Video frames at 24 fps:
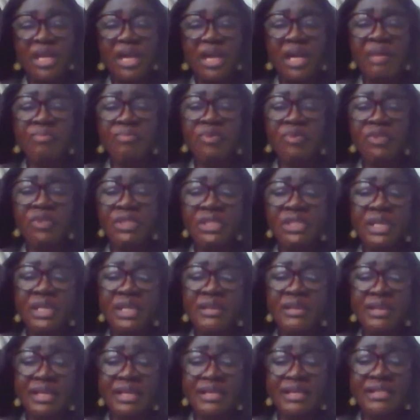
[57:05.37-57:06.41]
I must say
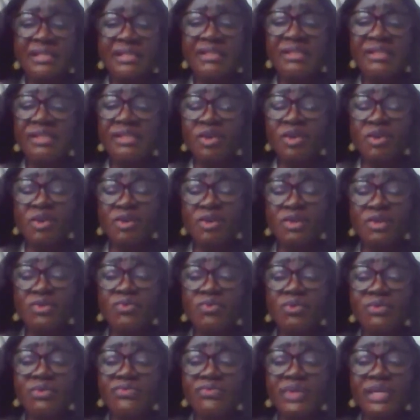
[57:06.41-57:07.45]
that the course
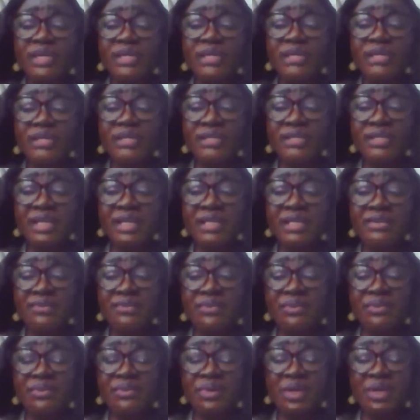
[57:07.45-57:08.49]
was very
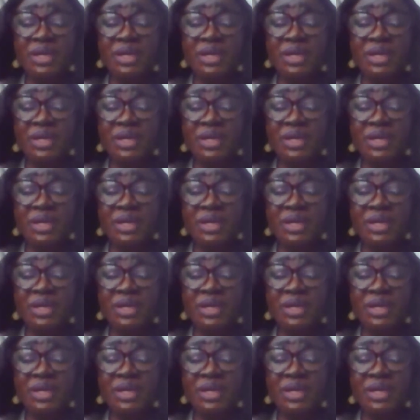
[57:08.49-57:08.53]
insightful.